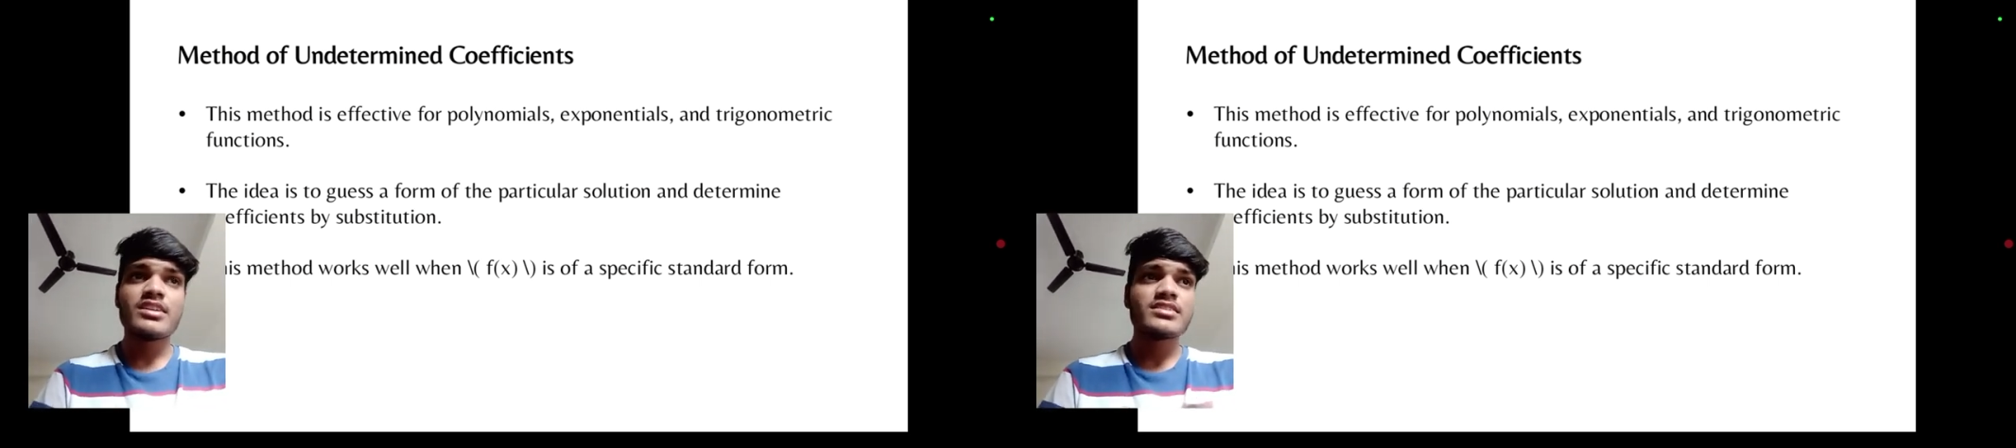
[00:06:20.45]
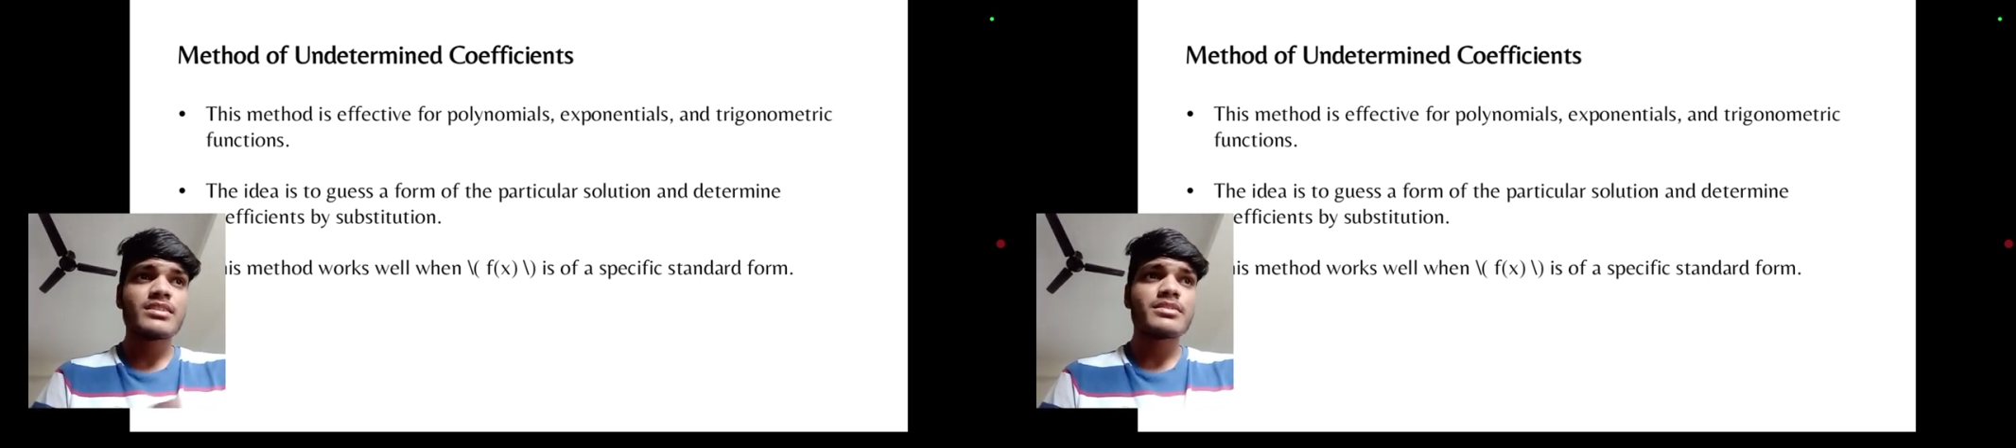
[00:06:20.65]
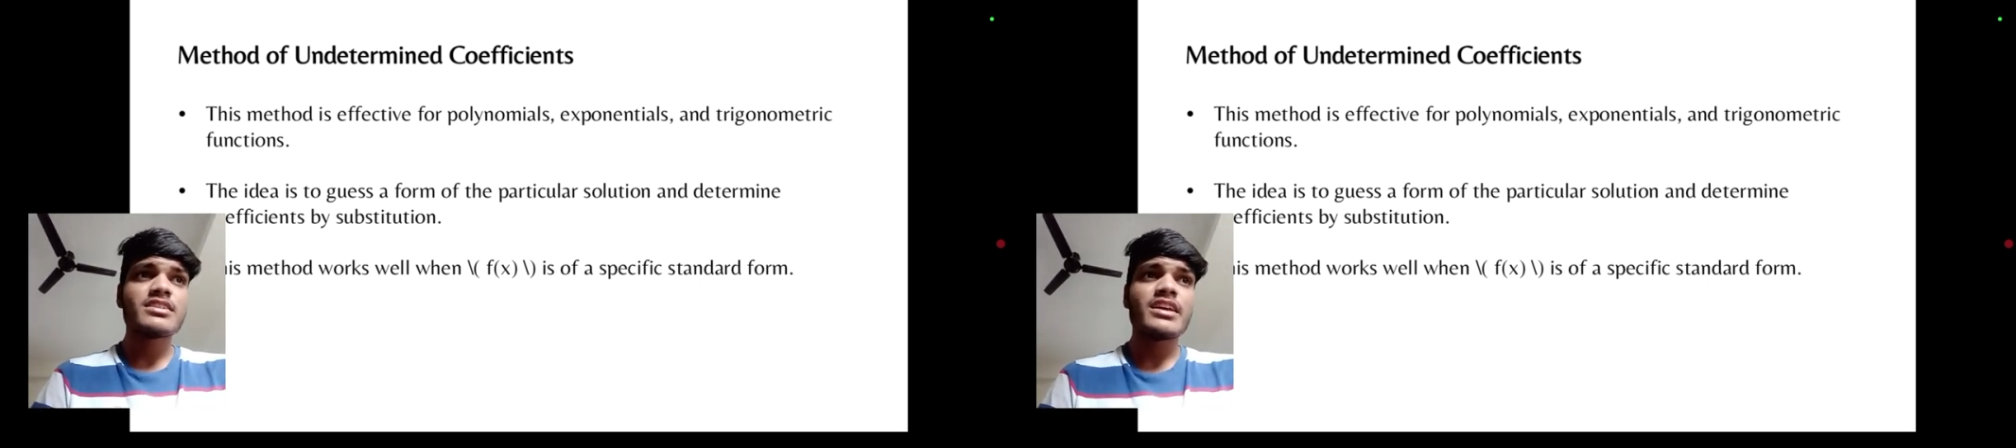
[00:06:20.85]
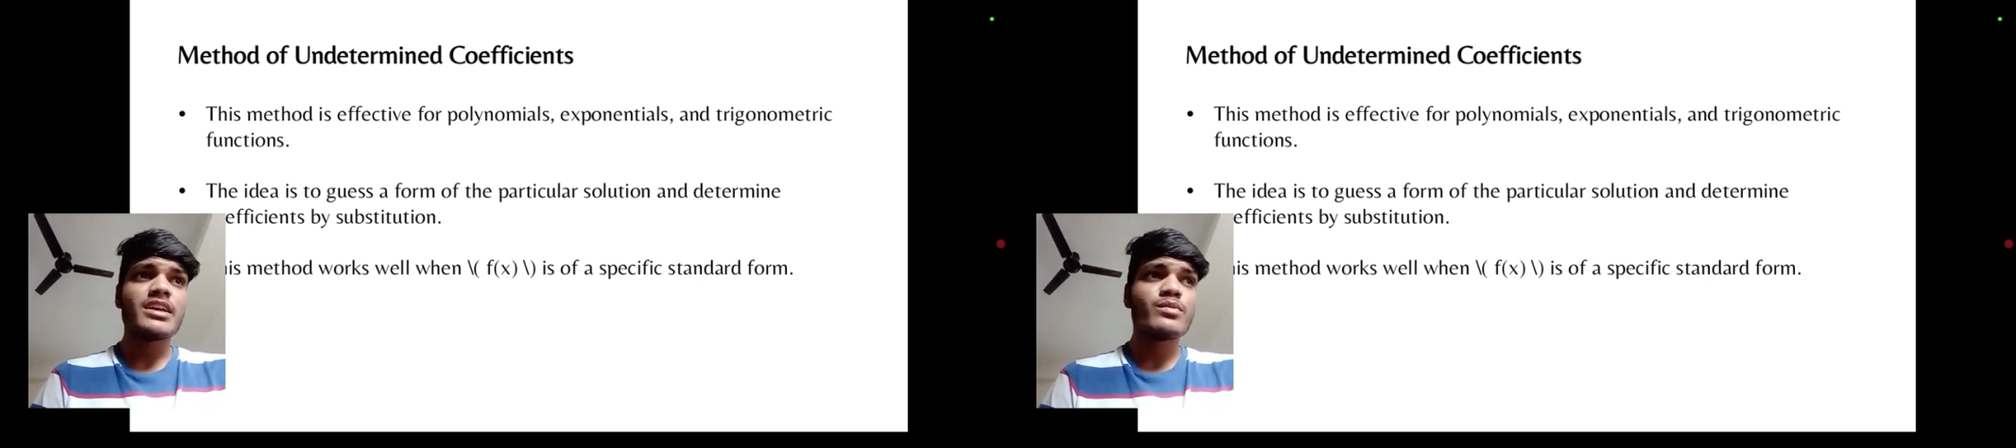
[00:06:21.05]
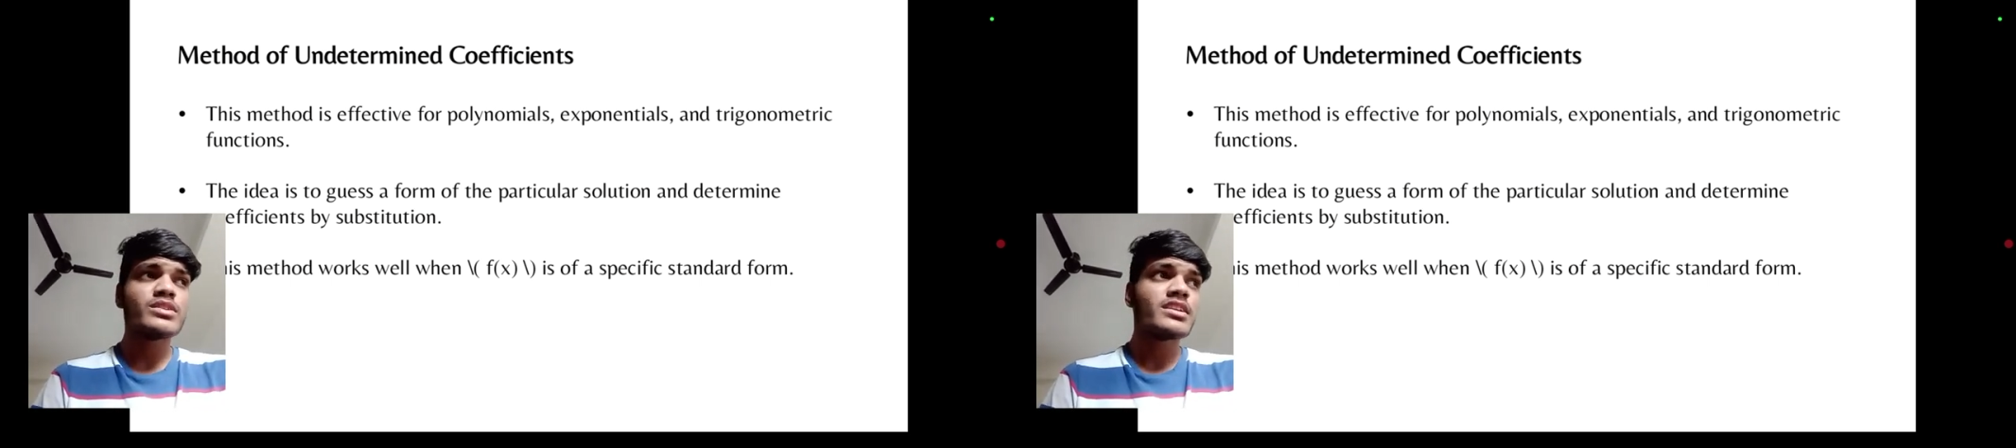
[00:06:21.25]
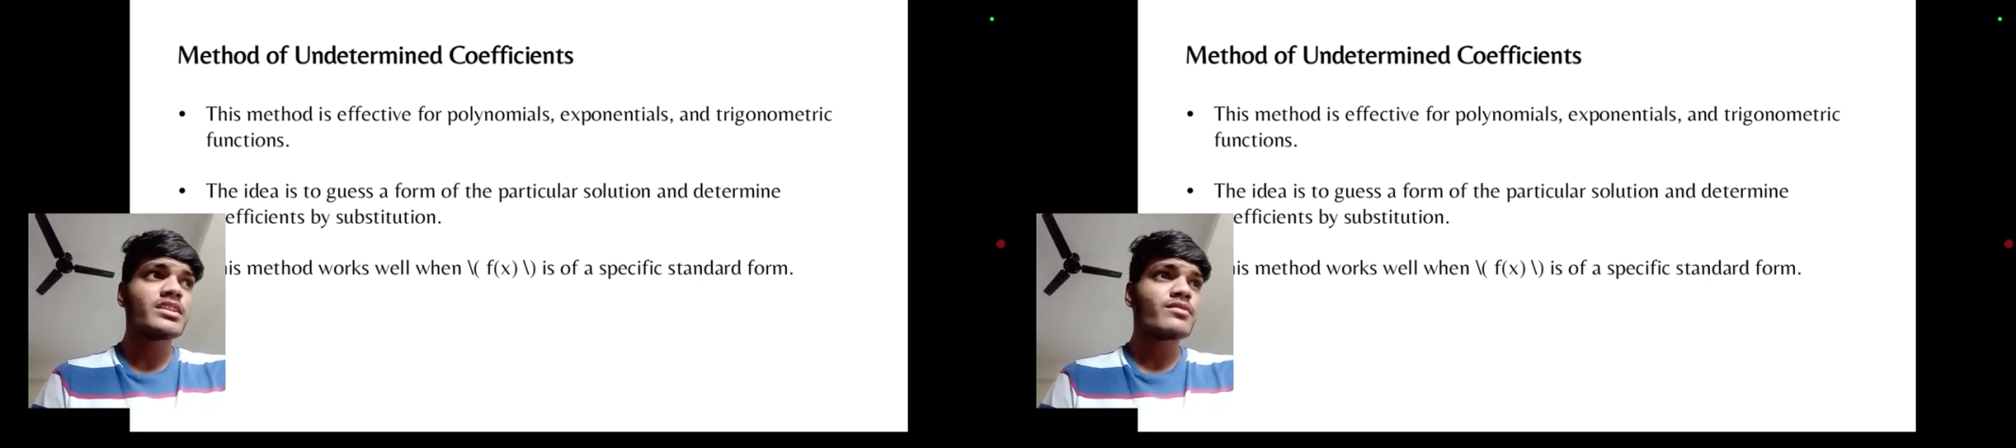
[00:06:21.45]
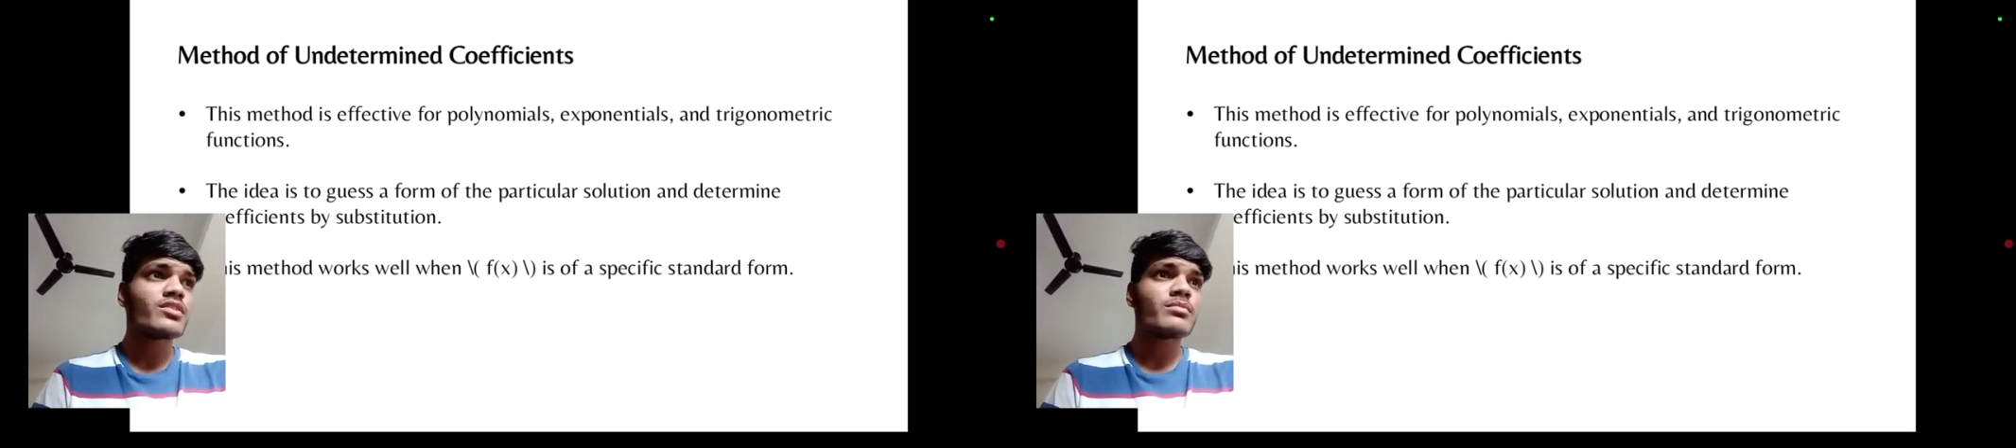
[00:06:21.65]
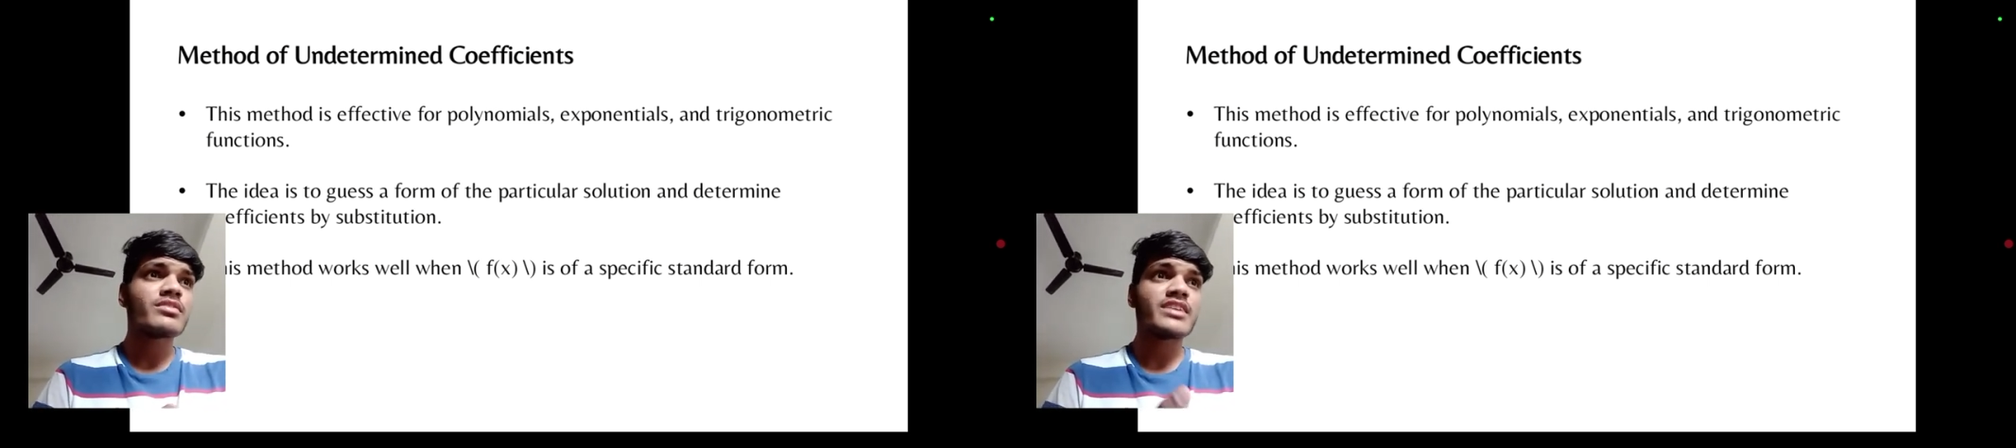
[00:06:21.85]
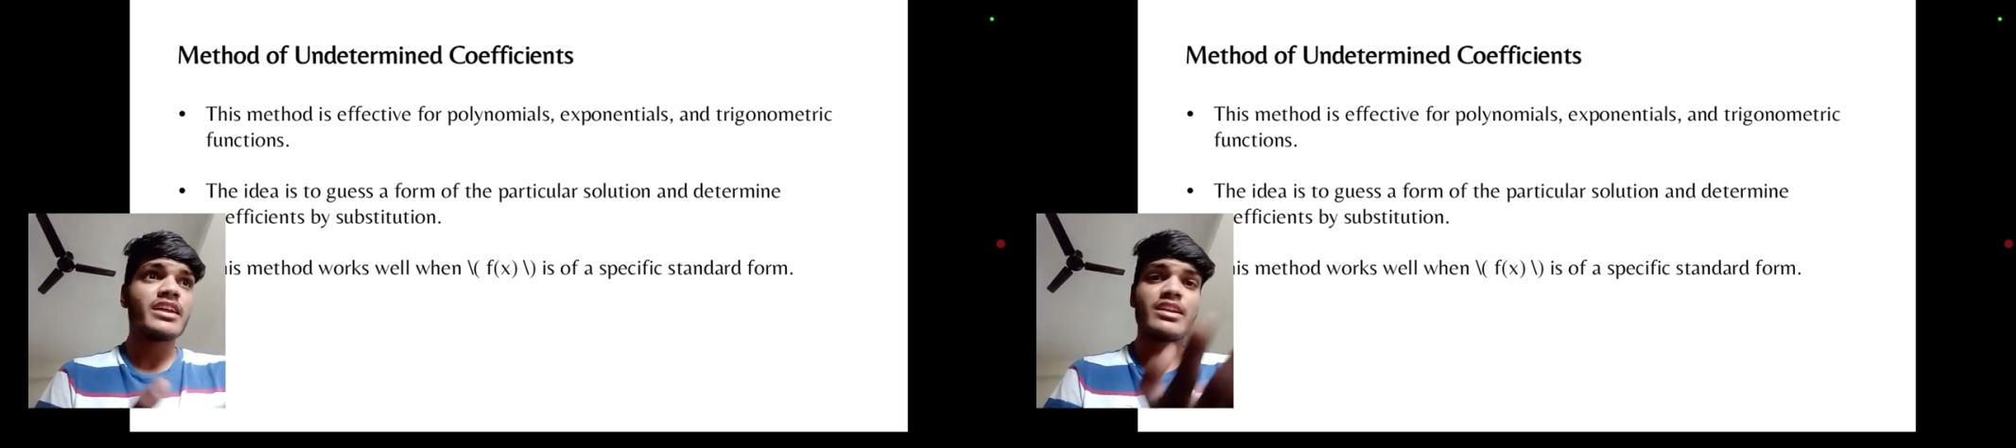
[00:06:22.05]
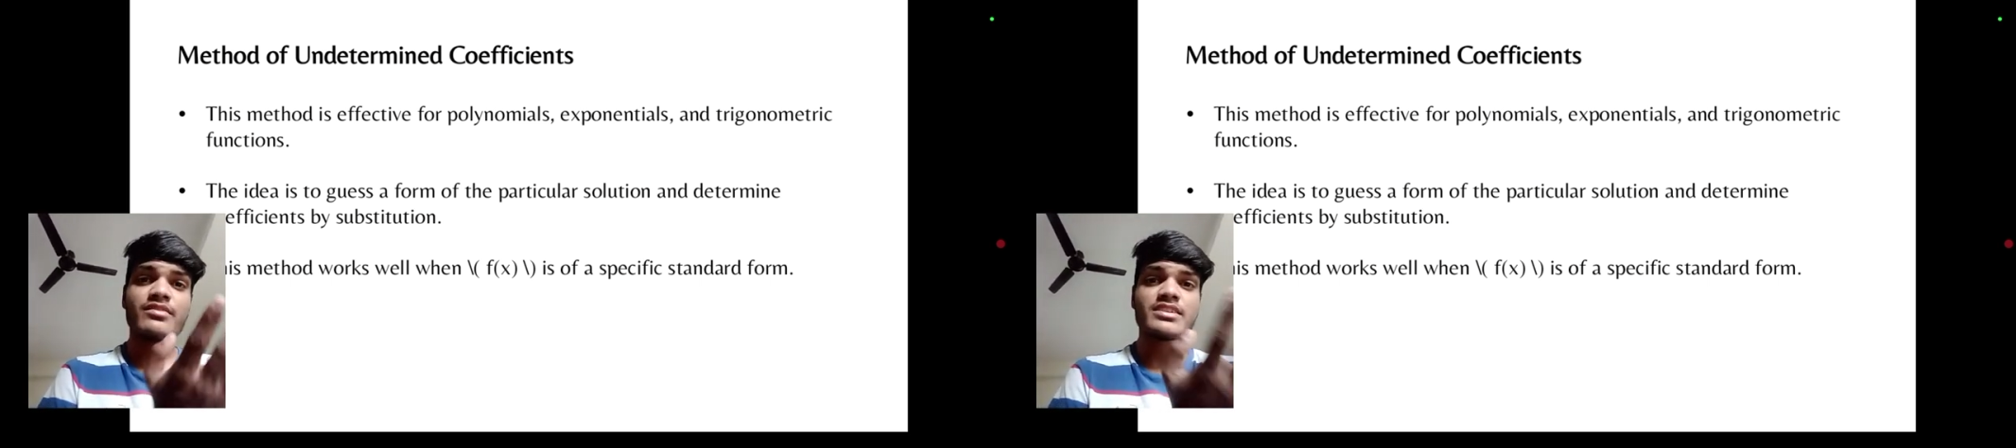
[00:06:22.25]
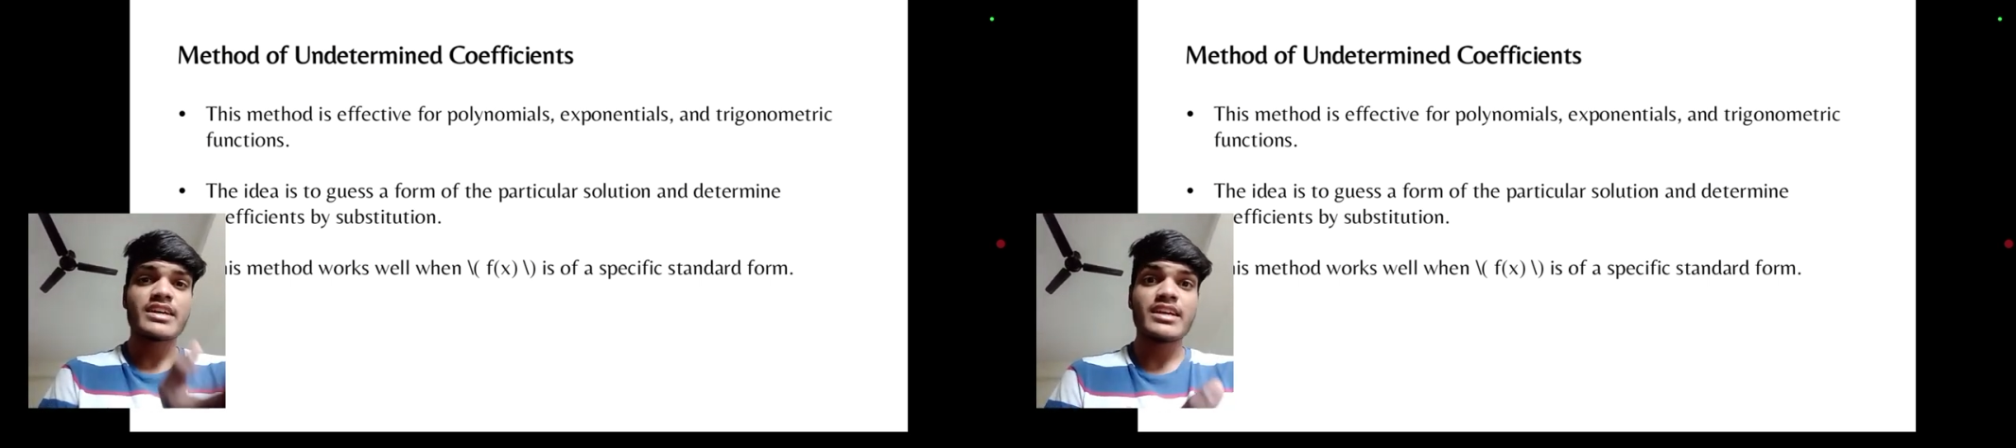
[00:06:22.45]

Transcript: Sometimes the equation in the form of sine,